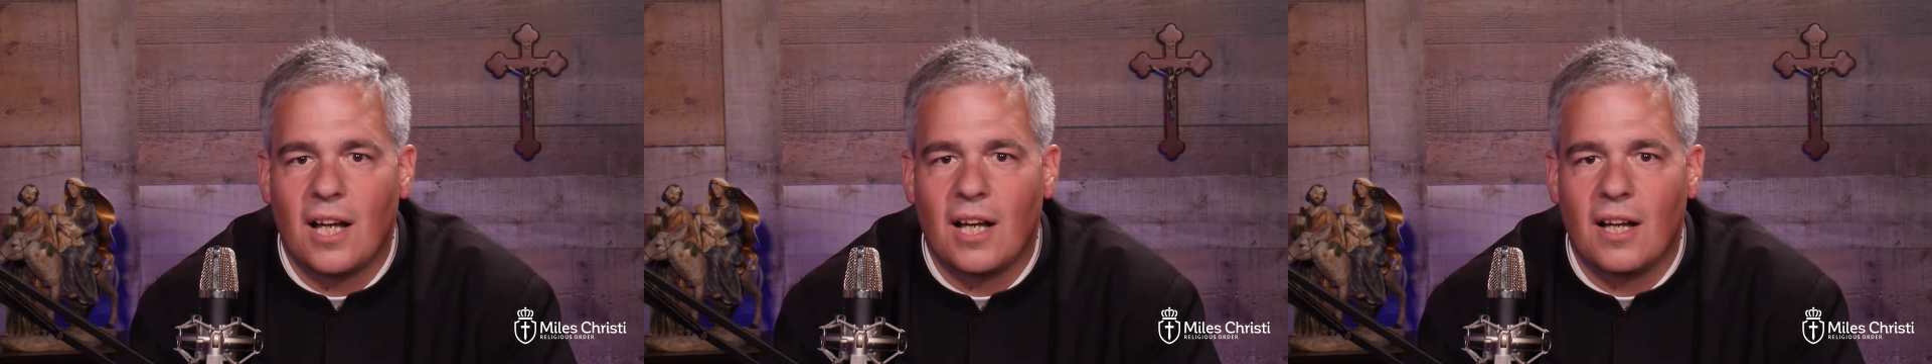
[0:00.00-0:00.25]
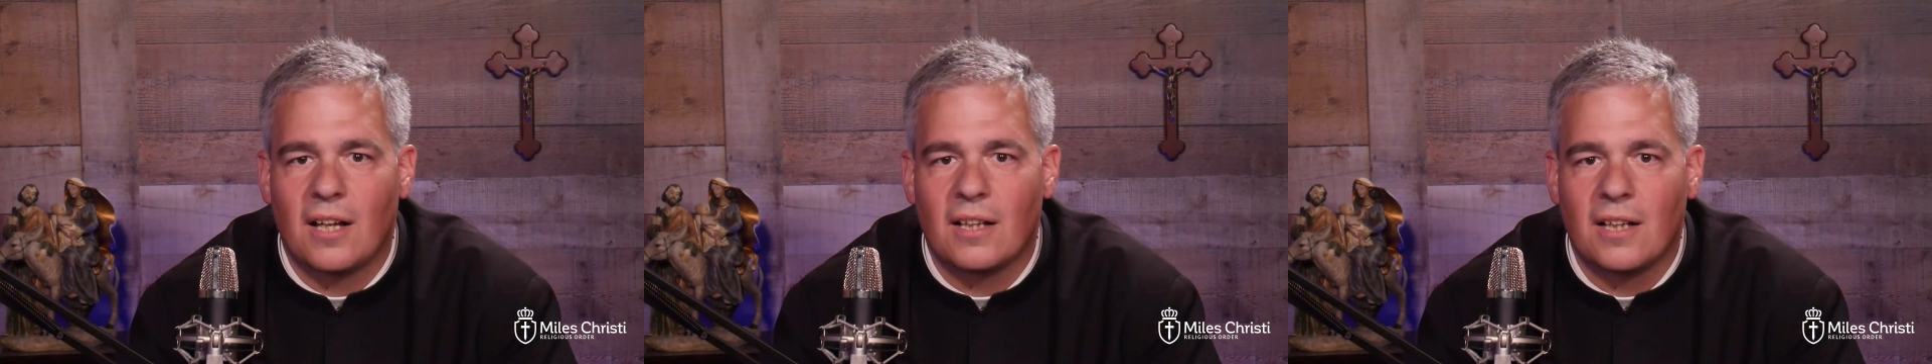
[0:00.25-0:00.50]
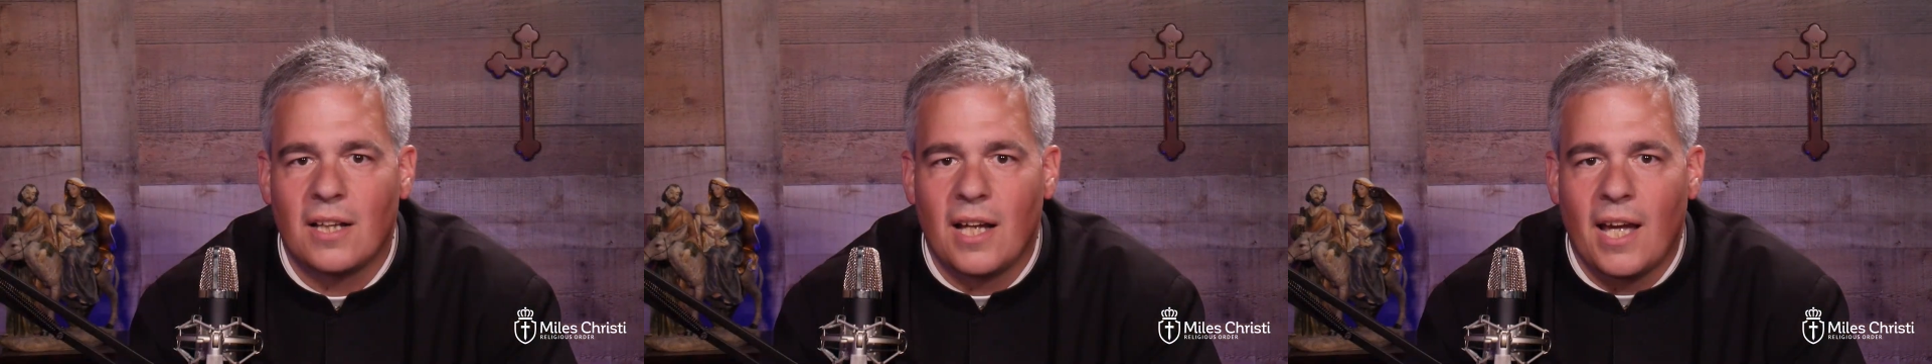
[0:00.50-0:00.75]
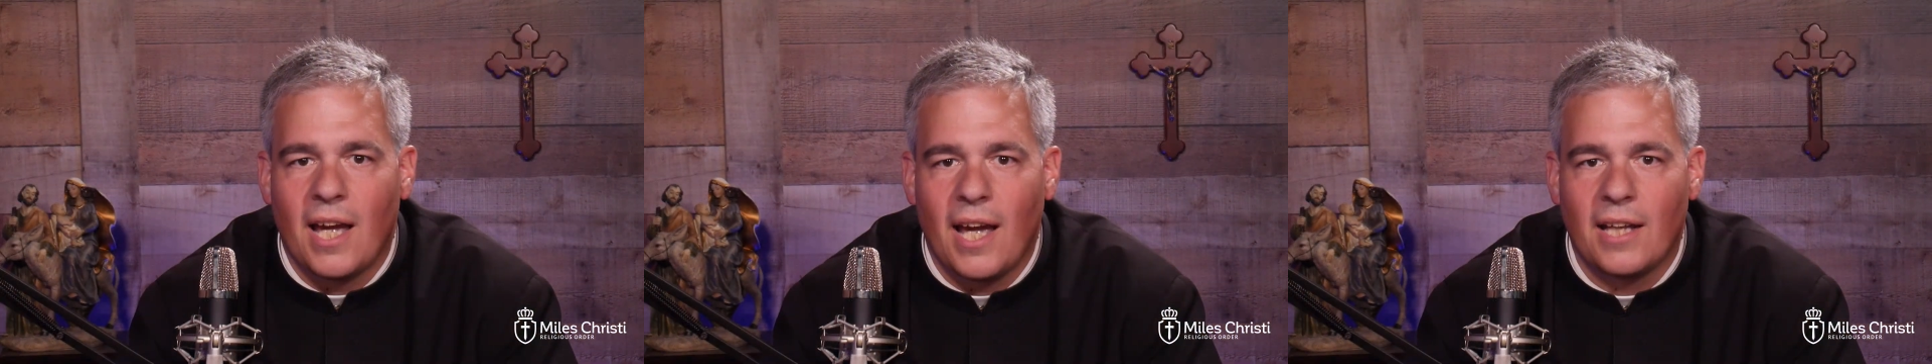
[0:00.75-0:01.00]

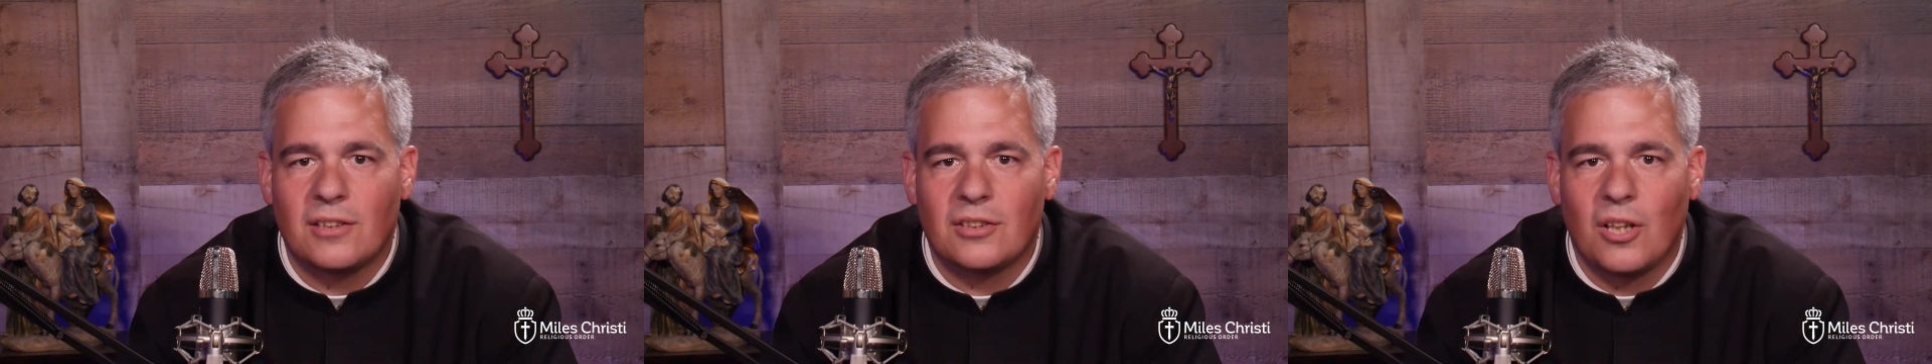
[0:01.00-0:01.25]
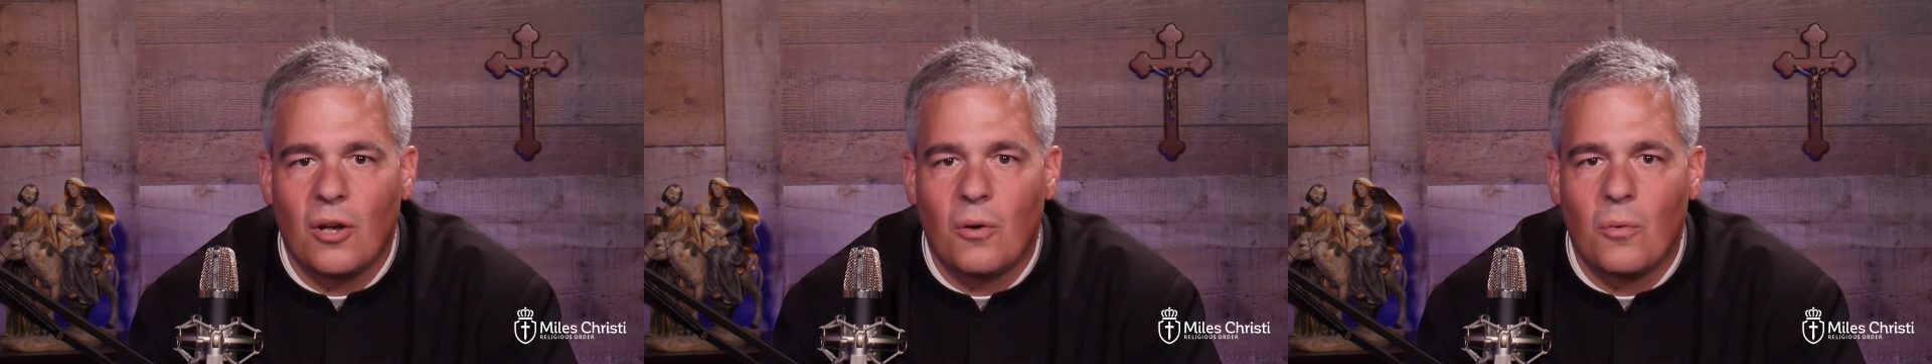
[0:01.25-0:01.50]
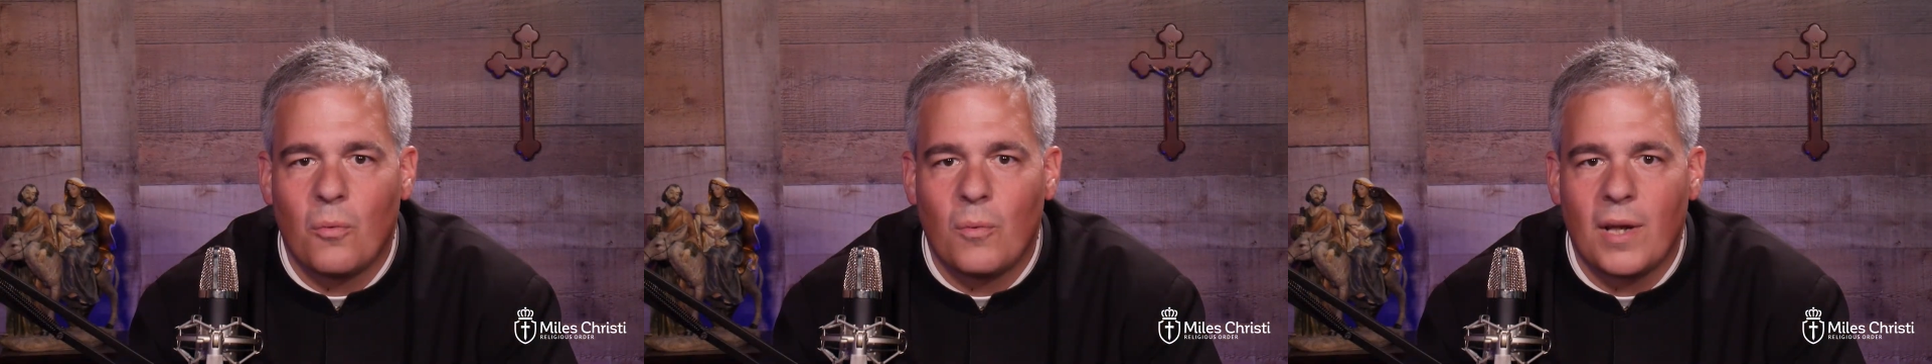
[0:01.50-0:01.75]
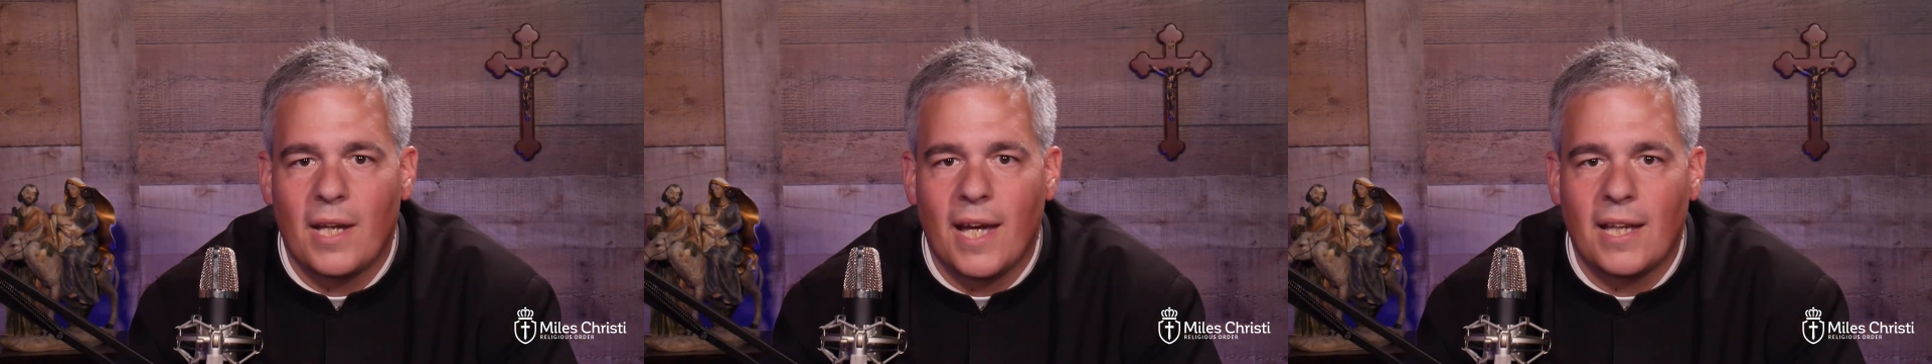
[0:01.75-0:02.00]
and so
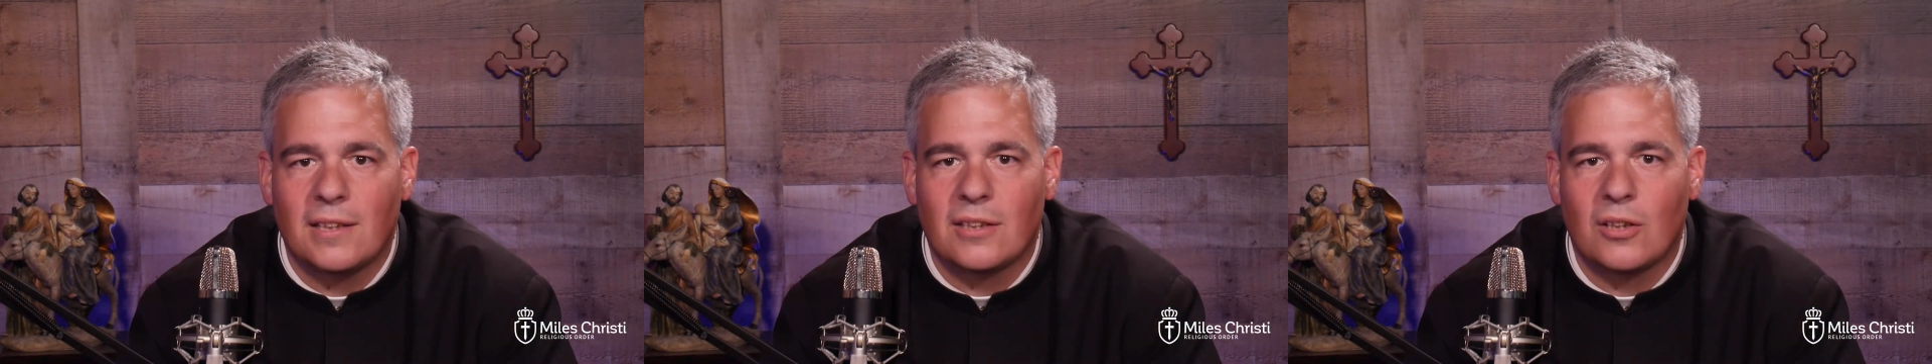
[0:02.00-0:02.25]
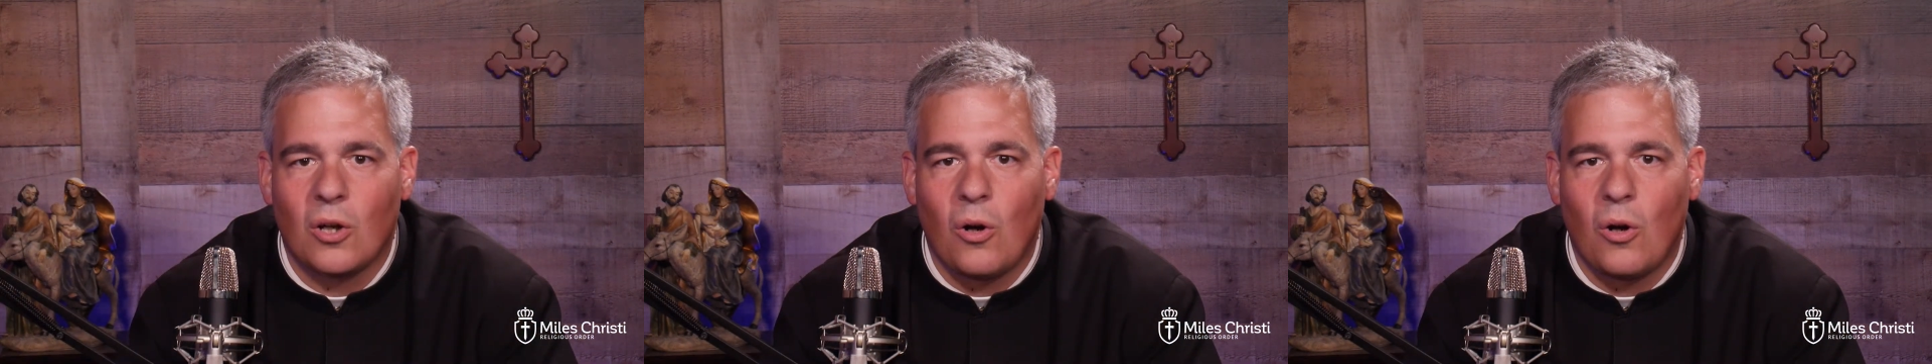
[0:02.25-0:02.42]
we get